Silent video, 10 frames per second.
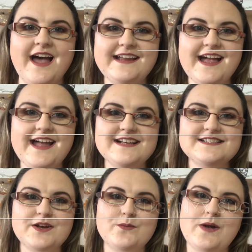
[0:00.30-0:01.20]
Hi
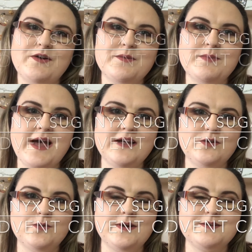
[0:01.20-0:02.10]
guys, welcome back
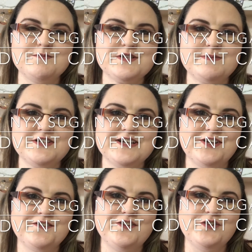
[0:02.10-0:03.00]
or welcome to my
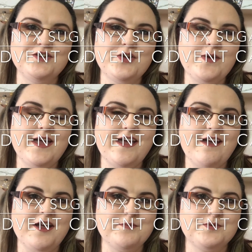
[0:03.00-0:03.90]
channel if you're new here.
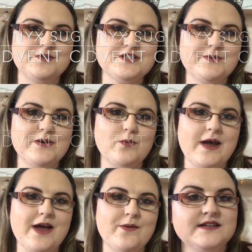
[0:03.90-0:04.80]
I hope you're doing
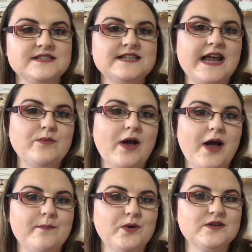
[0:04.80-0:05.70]
well. Today we're
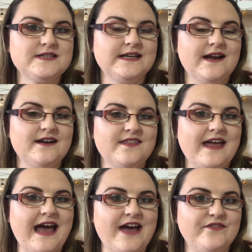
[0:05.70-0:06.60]
unboxing
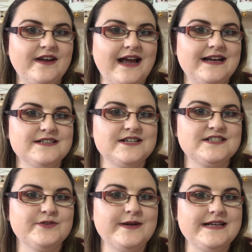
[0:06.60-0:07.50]
another advent calendar,
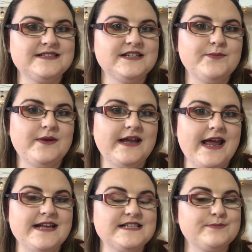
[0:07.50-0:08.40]
so it is going to be
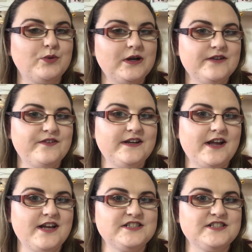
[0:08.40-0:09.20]
a spoiler video.